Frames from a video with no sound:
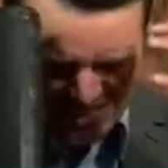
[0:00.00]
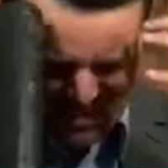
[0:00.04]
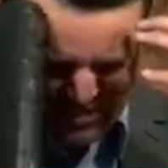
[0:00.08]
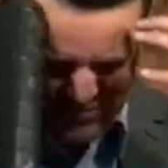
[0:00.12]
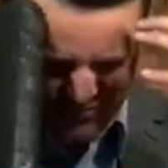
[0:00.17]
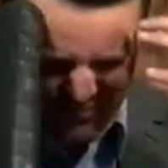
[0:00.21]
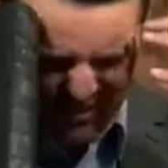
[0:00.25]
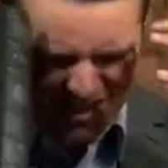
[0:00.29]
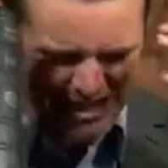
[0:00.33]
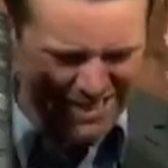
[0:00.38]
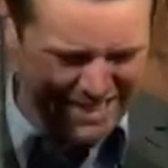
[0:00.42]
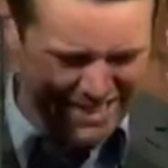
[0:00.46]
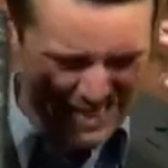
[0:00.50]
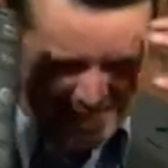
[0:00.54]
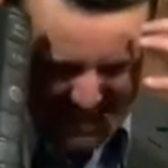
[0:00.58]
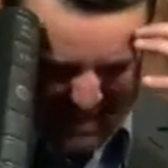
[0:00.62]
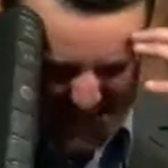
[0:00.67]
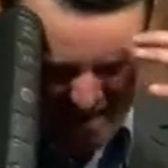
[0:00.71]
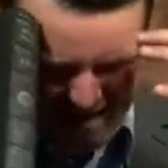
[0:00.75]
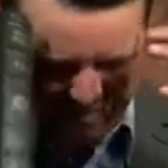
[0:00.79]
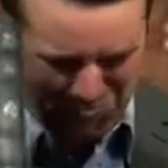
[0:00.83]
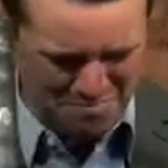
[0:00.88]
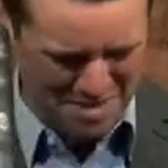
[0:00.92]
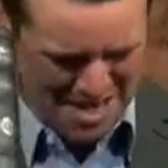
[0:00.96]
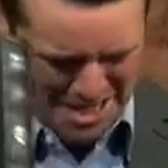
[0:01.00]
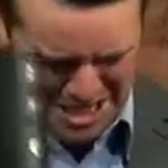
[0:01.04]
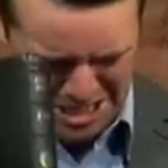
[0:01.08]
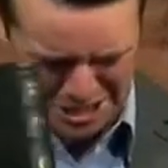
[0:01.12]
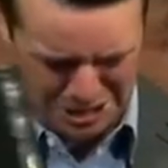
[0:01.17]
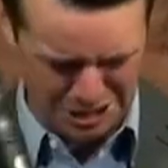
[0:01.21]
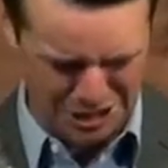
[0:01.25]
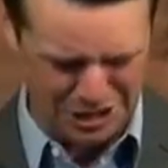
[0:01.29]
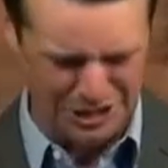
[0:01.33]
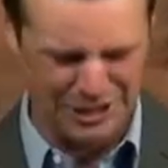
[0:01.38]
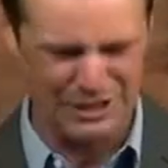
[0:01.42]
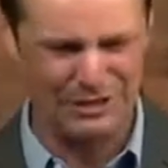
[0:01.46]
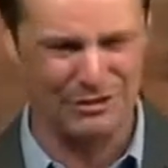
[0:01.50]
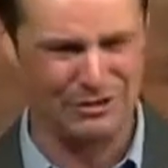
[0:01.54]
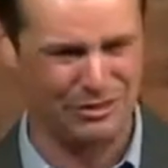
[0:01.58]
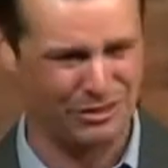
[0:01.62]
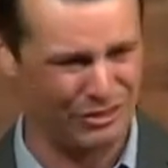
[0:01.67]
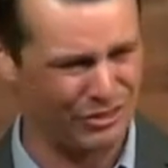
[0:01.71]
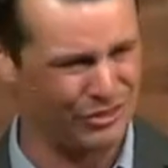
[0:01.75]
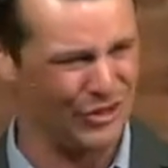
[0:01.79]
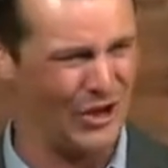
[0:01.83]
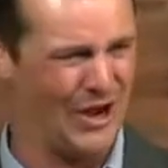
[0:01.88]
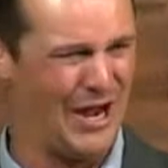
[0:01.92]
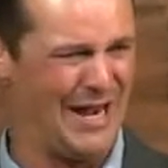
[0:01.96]
I just feel like I can't make a clear
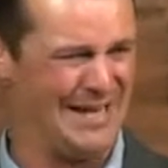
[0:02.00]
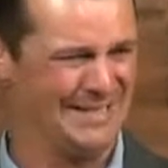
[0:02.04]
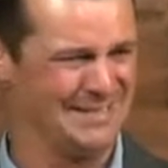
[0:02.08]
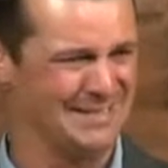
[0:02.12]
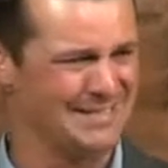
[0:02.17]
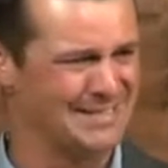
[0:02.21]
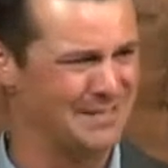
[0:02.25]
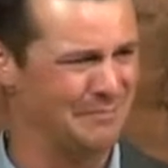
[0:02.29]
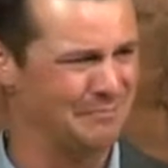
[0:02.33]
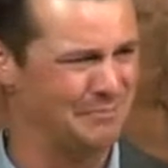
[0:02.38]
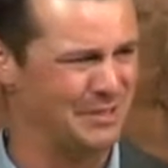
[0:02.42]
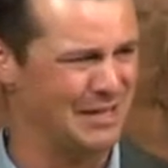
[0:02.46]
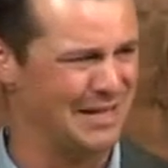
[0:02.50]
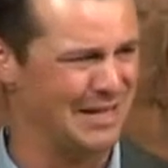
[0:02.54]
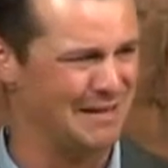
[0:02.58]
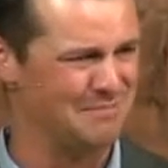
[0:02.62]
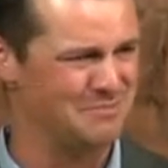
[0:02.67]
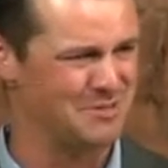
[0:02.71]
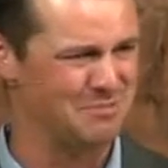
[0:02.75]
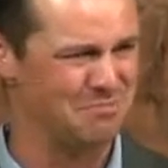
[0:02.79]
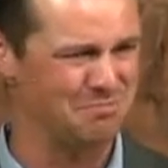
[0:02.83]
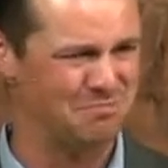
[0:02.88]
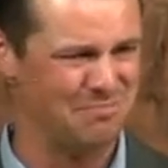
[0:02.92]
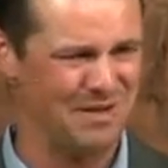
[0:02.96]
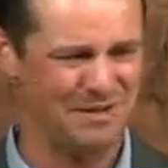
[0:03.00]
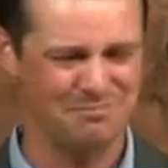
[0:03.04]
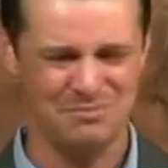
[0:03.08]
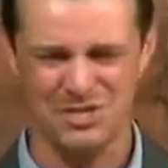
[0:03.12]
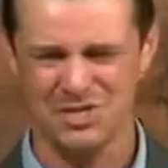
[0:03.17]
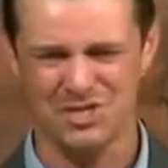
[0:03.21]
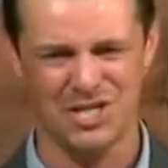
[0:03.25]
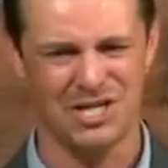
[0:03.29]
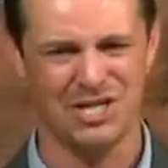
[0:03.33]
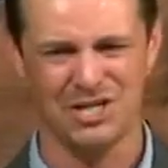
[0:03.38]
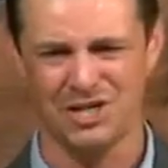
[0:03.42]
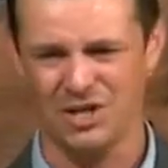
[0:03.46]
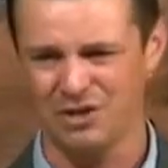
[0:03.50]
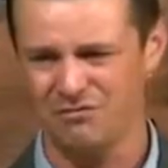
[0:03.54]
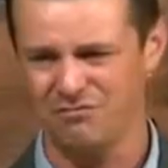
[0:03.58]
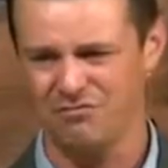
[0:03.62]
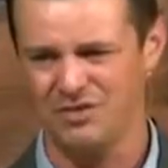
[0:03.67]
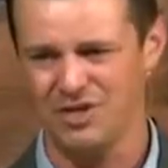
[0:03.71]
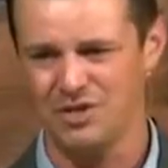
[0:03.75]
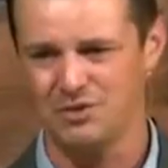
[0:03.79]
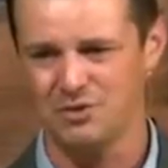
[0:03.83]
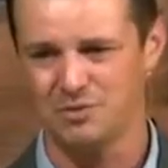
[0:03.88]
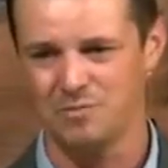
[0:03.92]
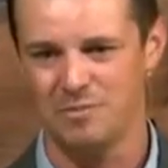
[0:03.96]
thought sometimes. I'm just going to
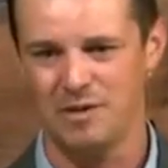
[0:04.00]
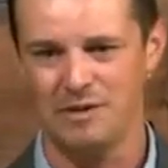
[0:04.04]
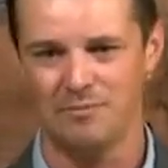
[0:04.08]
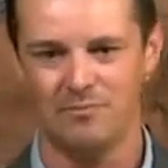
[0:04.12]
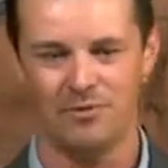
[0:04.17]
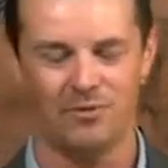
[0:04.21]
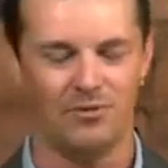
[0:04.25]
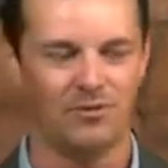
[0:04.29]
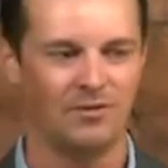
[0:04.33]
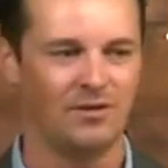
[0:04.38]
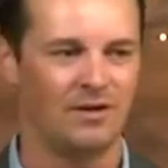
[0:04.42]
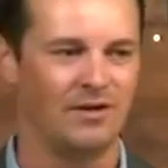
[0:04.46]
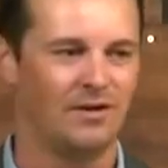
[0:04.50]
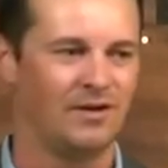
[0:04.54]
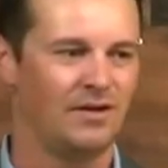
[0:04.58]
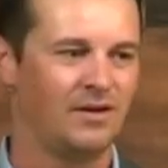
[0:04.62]
confuse people.